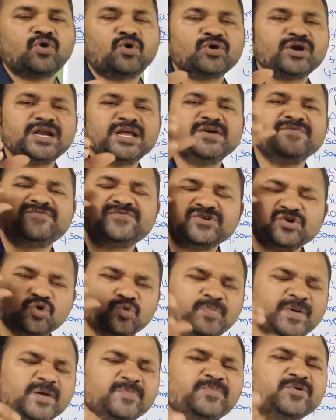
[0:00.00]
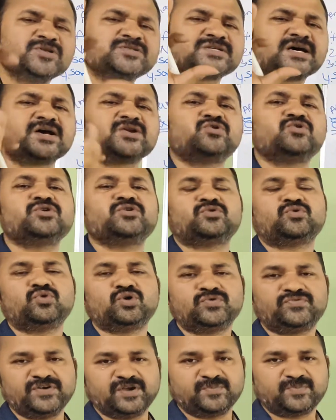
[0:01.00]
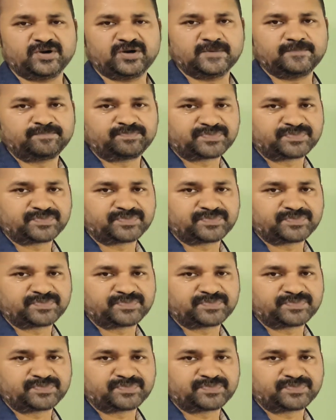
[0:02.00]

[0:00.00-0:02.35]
only few peoples are good, good people.